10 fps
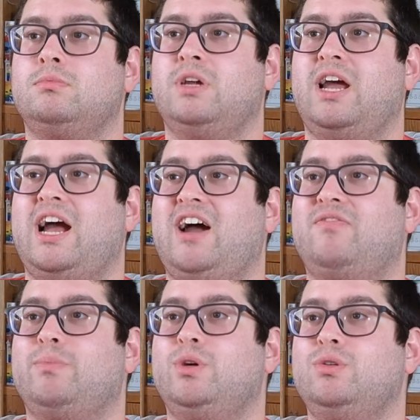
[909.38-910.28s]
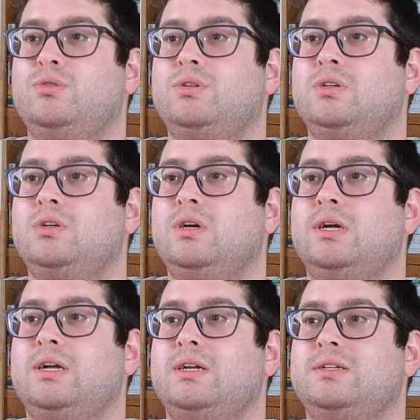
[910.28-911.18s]
Half moon,
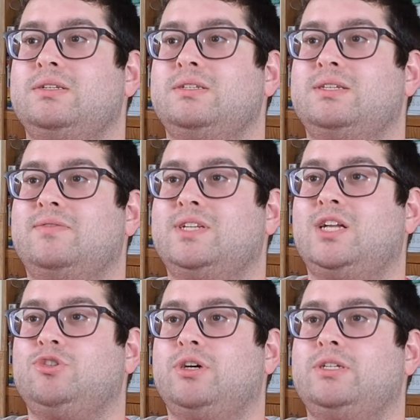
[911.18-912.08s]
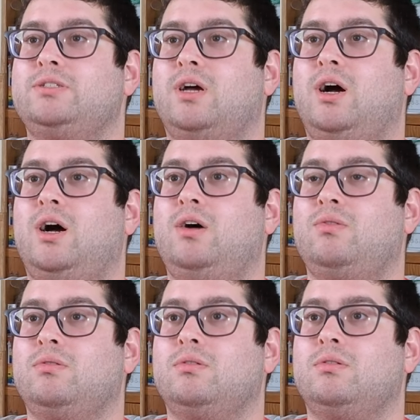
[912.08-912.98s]
1700s. Oh.
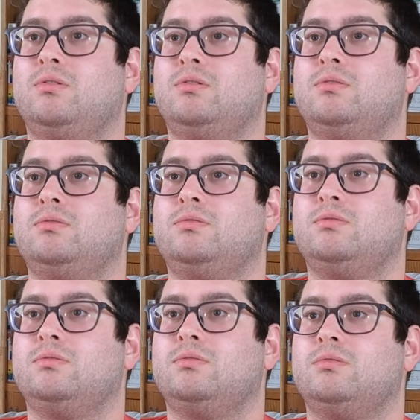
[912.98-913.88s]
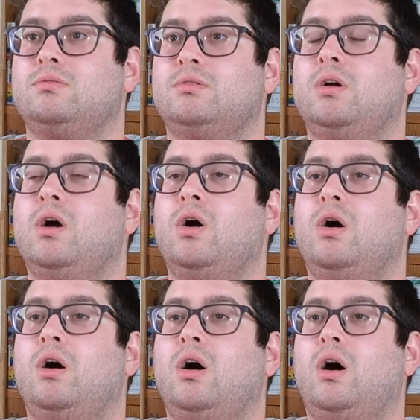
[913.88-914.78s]
Half moon battery.
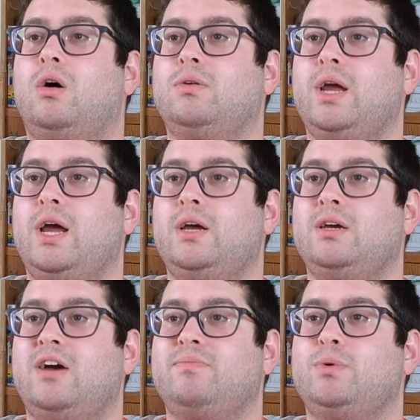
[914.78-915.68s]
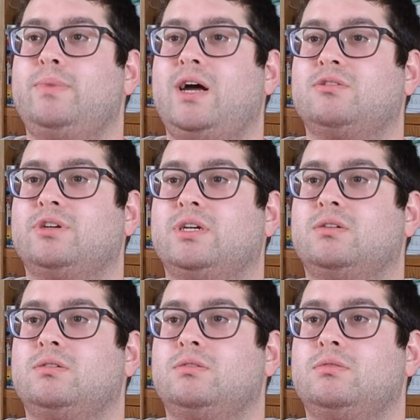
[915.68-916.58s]
Okay, half moon battery.
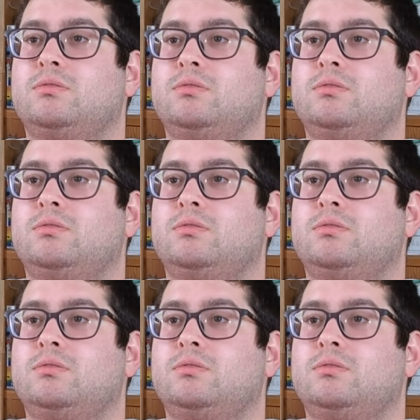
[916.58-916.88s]
Austin.